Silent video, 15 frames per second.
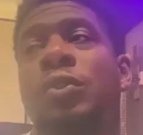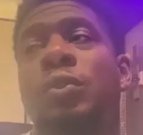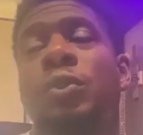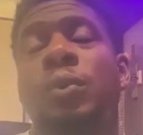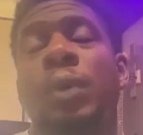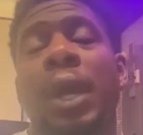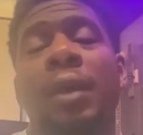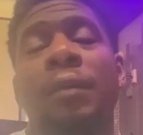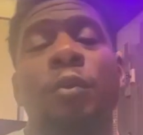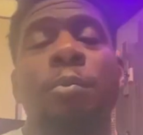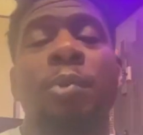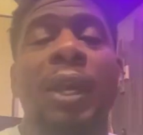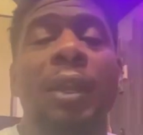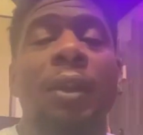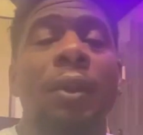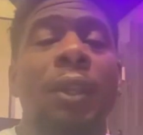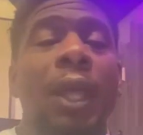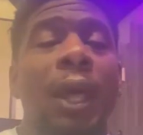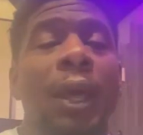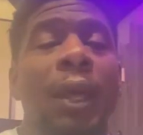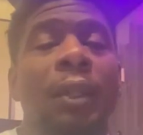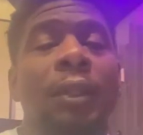2K, if you playing
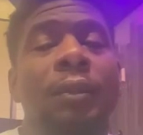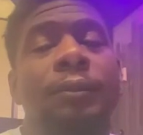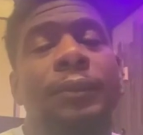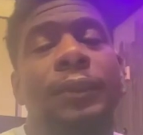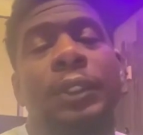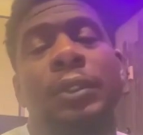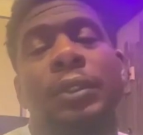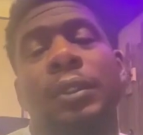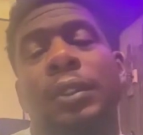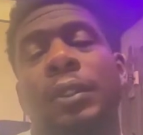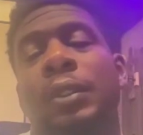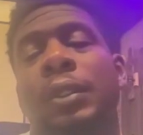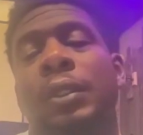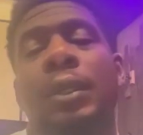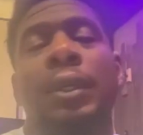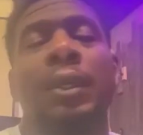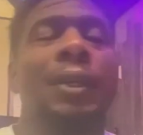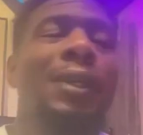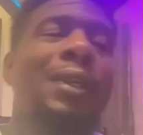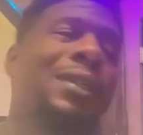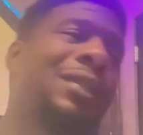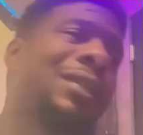online,
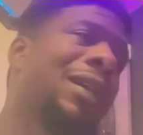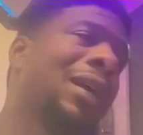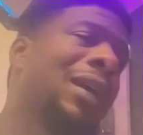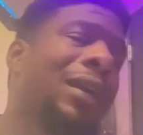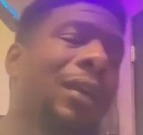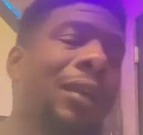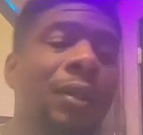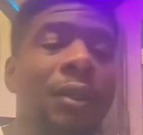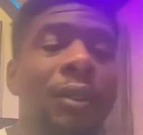it's like